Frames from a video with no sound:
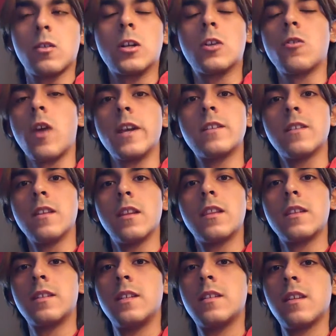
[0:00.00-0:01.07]
Christ and the
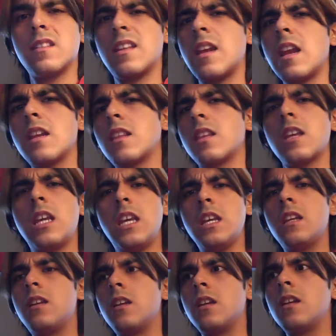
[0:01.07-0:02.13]
things he said, that anything he
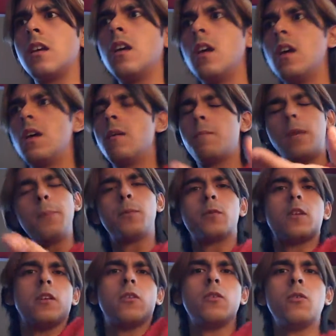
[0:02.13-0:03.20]
did, people
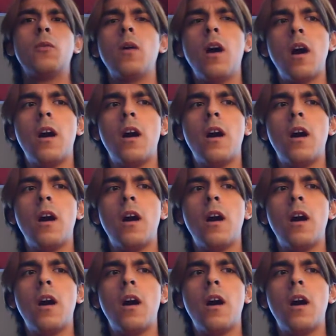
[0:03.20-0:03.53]
can do.